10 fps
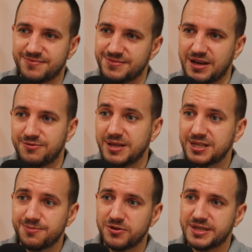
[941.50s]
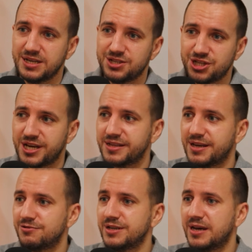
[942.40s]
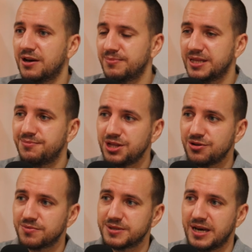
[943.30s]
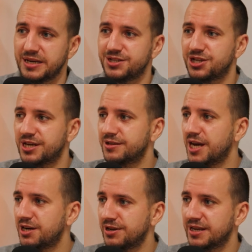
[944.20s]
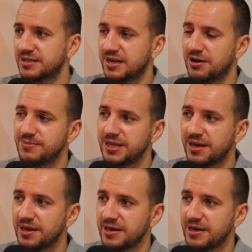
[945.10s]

how many small size chicken curry, how many medium size chicken curry, and how many